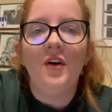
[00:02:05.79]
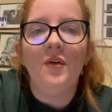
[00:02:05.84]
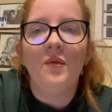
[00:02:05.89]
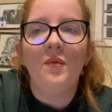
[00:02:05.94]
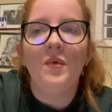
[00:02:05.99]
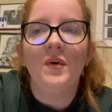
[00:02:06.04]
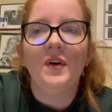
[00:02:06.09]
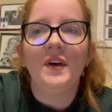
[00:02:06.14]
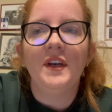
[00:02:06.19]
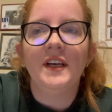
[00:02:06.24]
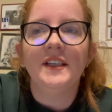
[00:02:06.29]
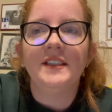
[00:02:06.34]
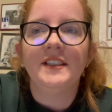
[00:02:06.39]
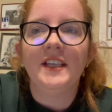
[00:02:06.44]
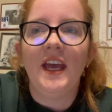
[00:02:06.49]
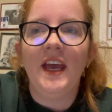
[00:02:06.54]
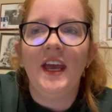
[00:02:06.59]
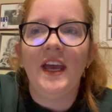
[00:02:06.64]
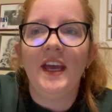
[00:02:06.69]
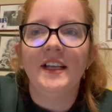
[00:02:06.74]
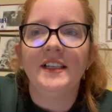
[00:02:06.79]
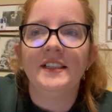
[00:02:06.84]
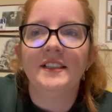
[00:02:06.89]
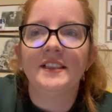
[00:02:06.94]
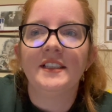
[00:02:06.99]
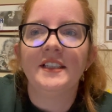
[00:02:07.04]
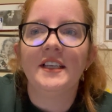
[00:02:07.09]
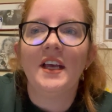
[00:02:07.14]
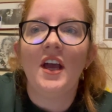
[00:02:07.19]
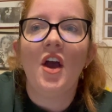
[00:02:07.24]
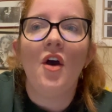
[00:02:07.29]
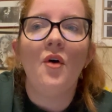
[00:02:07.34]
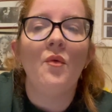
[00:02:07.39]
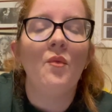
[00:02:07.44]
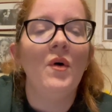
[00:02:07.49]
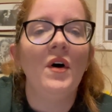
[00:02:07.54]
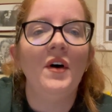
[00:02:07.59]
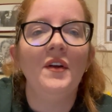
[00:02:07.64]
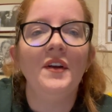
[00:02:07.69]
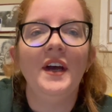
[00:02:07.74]
would attend
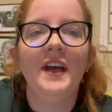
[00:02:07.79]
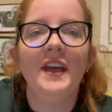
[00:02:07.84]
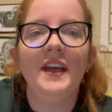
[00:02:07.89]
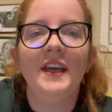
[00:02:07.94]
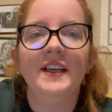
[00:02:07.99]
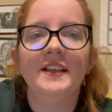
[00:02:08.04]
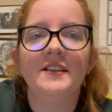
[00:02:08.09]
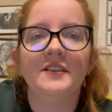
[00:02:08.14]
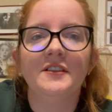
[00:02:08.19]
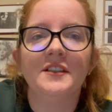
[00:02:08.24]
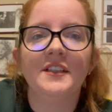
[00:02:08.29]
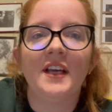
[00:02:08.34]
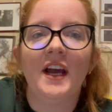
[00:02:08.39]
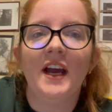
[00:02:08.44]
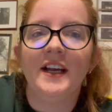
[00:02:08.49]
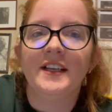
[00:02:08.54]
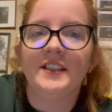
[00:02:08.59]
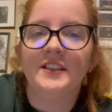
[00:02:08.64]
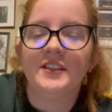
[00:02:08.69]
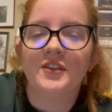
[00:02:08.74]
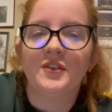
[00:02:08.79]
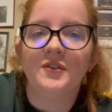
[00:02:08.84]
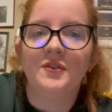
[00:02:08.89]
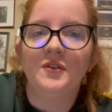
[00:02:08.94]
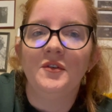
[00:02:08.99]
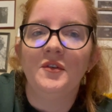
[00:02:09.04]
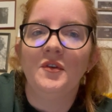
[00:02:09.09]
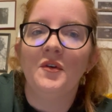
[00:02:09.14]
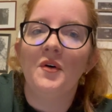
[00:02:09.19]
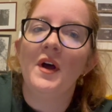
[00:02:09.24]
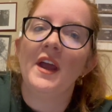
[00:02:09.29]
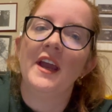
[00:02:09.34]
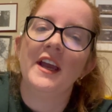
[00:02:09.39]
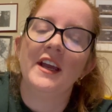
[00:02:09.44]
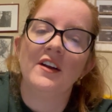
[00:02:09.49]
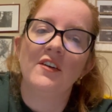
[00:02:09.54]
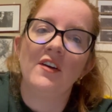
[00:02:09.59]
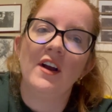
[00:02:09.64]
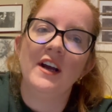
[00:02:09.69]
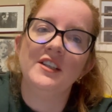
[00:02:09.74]
Walnut Hills High School
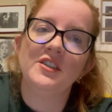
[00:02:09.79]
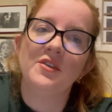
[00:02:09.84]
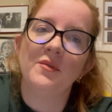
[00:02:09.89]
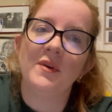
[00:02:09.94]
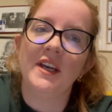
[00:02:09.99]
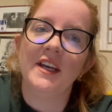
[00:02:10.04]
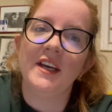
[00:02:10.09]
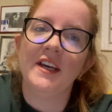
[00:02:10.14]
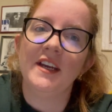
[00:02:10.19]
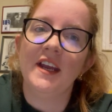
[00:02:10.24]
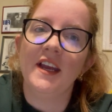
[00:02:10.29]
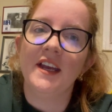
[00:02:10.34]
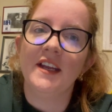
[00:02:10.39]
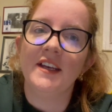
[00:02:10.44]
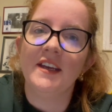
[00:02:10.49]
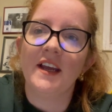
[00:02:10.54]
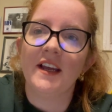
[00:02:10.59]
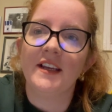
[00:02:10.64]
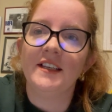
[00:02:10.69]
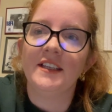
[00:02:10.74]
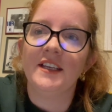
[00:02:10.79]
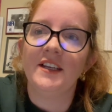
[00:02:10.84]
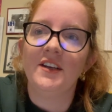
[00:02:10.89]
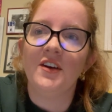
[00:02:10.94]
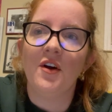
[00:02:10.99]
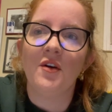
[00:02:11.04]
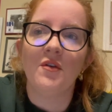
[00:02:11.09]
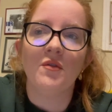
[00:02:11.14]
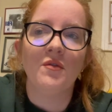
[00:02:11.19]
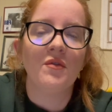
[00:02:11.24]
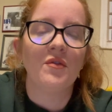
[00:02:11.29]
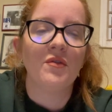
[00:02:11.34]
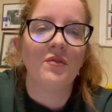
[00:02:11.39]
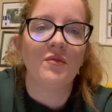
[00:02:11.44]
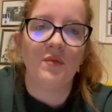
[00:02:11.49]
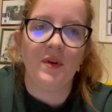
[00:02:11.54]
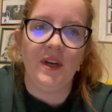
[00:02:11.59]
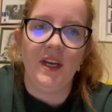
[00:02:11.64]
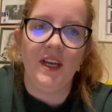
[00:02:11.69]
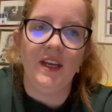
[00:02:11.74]
and graduated in
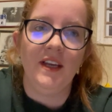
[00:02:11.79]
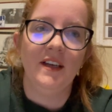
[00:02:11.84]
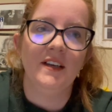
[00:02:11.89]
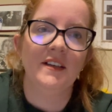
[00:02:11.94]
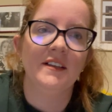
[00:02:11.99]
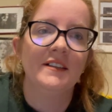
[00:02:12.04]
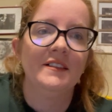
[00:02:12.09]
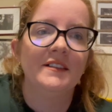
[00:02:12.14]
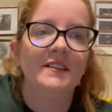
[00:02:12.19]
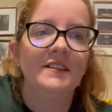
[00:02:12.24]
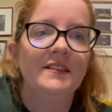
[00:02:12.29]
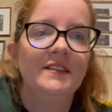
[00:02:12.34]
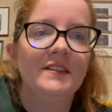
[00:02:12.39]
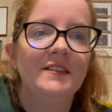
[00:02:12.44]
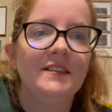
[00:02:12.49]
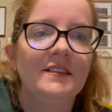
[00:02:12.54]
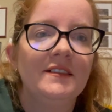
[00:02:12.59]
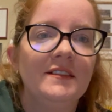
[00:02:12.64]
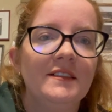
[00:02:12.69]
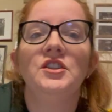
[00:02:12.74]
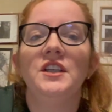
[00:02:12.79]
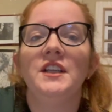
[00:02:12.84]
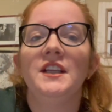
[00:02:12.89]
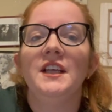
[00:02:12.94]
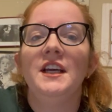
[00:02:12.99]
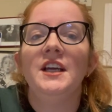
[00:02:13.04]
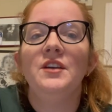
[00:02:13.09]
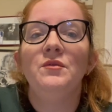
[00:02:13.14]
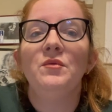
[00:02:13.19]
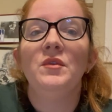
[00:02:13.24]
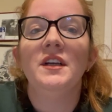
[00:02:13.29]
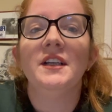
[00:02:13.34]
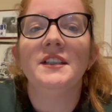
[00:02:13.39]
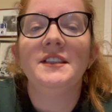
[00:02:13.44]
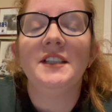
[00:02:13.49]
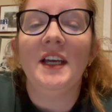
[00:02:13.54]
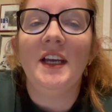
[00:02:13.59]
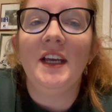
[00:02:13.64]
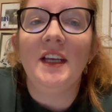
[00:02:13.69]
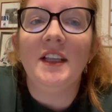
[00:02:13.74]
1903. She then would
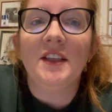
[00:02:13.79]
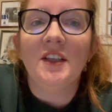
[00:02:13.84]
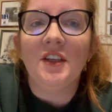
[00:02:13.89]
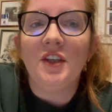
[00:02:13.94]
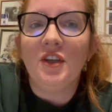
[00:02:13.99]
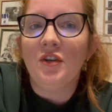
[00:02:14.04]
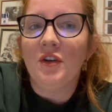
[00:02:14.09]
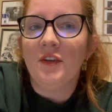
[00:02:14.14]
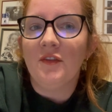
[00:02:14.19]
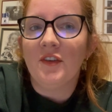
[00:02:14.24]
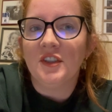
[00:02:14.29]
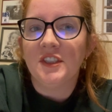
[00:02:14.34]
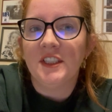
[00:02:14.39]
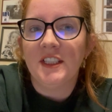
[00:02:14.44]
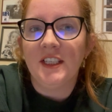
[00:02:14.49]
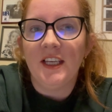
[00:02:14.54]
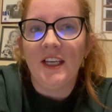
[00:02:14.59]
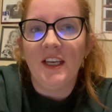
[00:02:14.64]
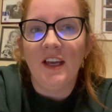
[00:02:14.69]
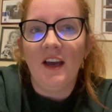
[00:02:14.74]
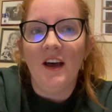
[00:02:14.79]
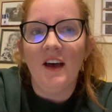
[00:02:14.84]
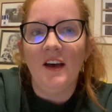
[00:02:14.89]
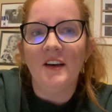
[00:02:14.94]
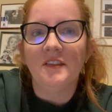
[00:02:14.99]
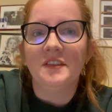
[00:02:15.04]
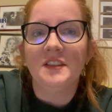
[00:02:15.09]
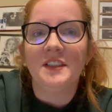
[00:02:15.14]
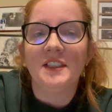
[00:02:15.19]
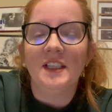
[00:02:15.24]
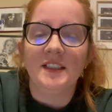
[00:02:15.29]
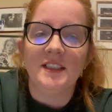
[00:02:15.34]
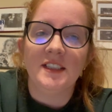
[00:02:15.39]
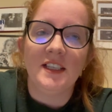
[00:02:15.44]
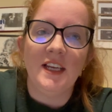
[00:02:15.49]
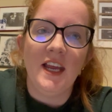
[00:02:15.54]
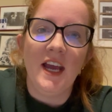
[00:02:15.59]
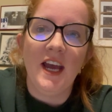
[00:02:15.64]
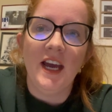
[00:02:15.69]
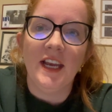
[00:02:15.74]
attend the University of
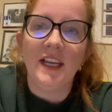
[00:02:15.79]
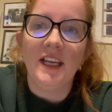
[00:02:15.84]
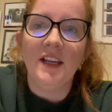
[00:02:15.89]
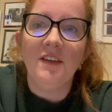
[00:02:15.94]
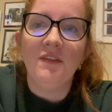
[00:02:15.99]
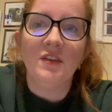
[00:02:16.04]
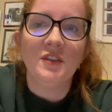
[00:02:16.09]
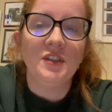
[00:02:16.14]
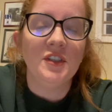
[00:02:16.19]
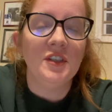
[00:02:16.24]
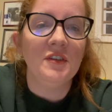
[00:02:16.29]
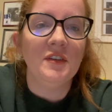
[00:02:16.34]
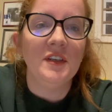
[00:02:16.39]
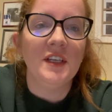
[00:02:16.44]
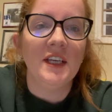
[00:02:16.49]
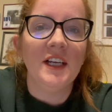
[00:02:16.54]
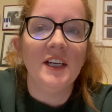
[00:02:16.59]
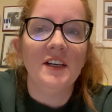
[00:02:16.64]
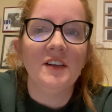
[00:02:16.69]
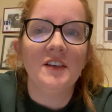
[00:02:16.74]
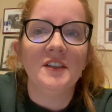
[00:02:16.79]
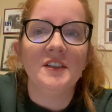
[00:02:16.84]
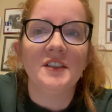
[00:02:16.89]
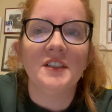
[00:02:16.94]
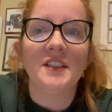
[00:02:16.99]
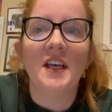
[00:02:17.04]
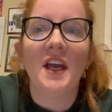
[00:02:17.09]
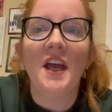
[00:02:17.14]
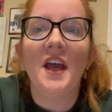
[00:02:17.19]
Cincinnati for two years